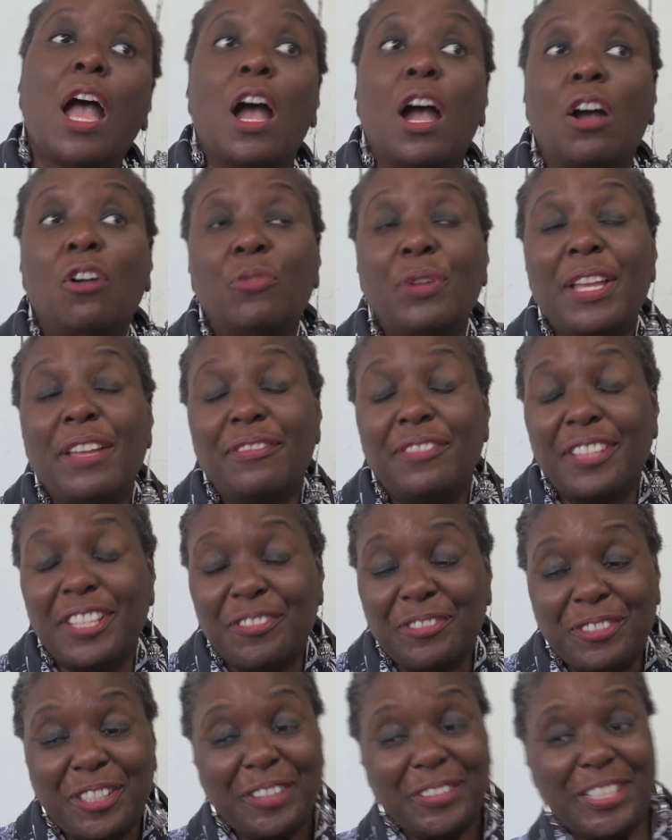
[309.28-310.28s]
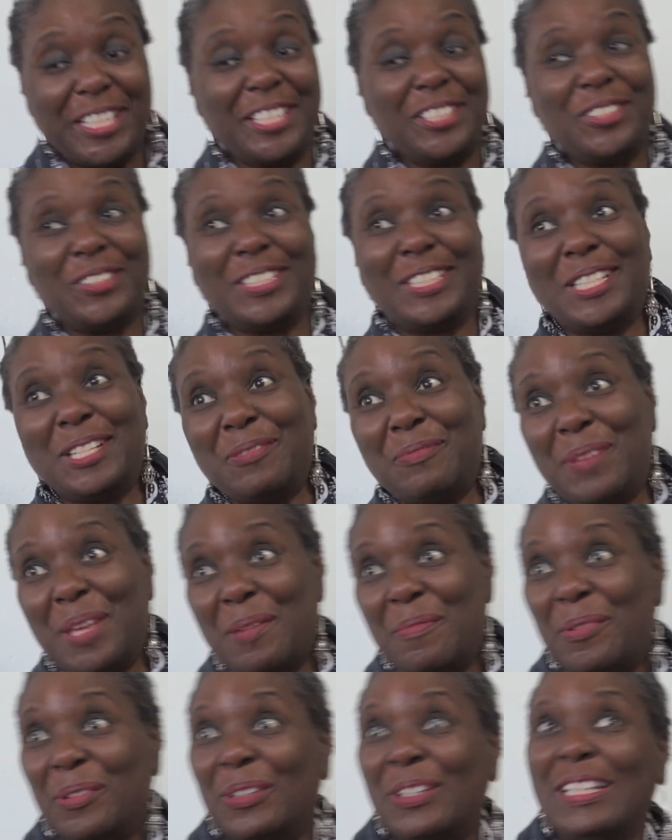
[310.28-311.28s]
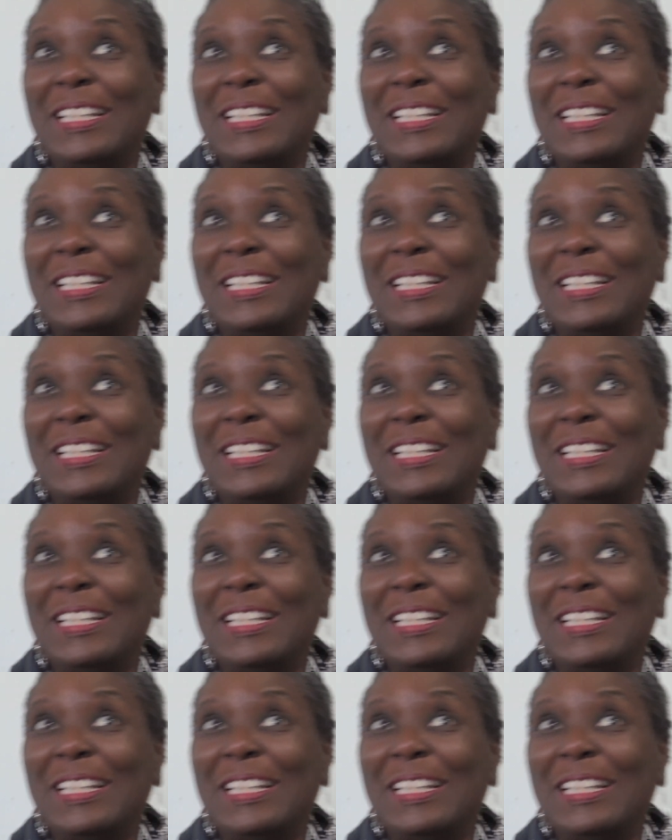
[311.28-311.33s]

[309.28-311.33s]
Oh, we have very interesting people.